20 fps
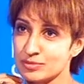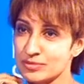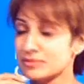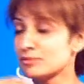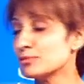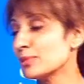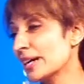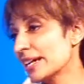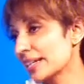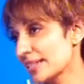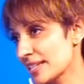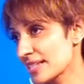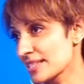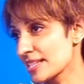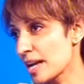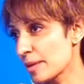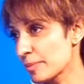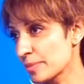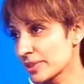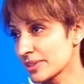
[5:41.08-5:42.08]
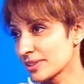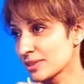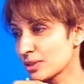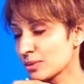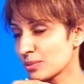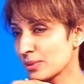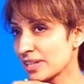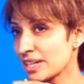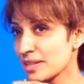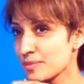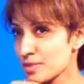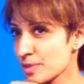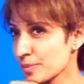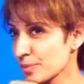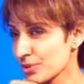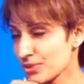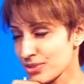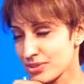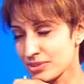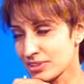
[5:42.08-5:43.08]
why it has happened or what I'm
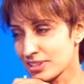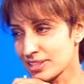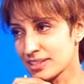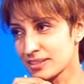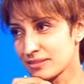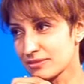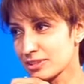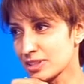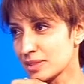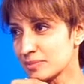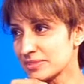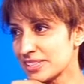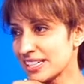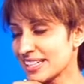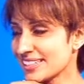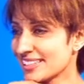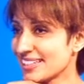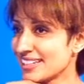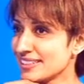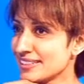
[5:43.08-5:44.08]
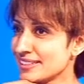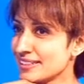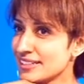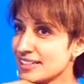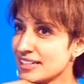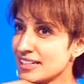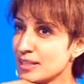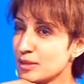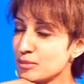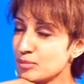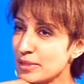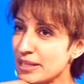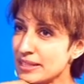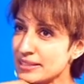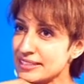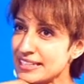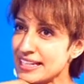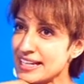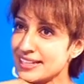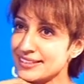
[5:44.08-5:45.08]
supposed to learn from that, and
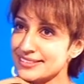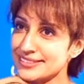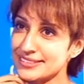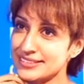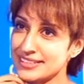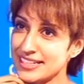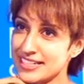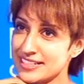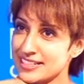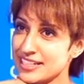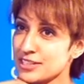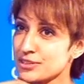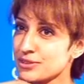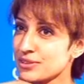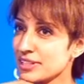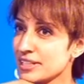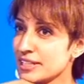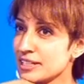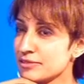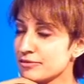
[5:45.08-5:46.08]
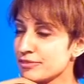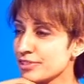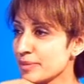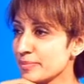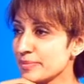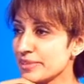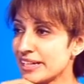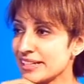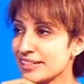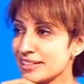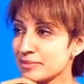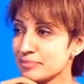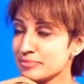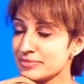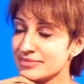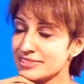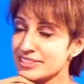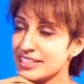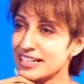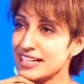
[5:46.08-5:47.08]
then I try to learn from that,
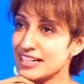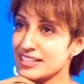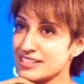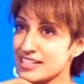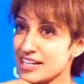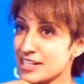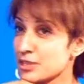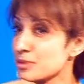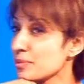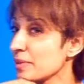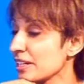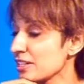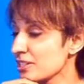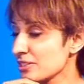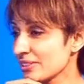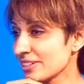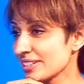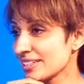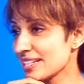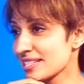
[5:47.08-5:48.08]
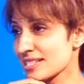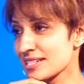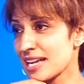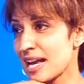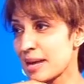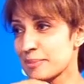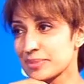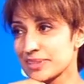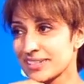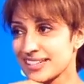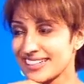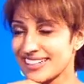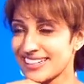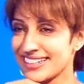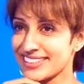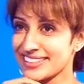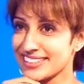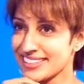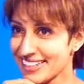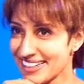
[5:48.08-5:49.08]
and then I try to make sure it doesn't happen
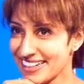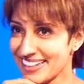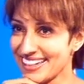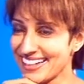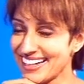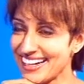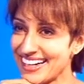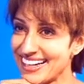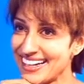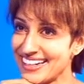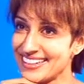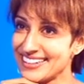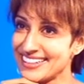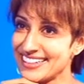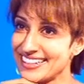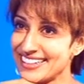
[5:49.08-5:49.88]
again, and